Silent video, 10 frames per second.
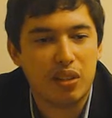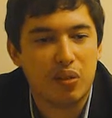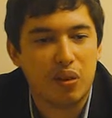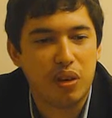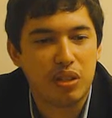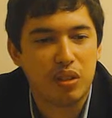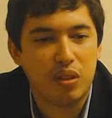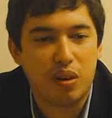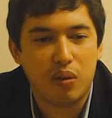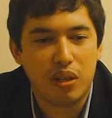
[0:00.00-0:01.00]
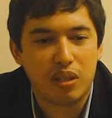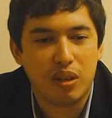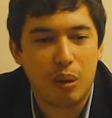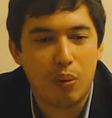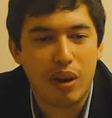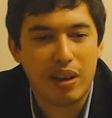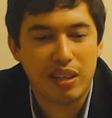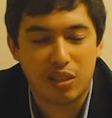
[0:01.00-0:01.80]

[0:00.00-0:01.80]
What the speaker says: Is his first of his career.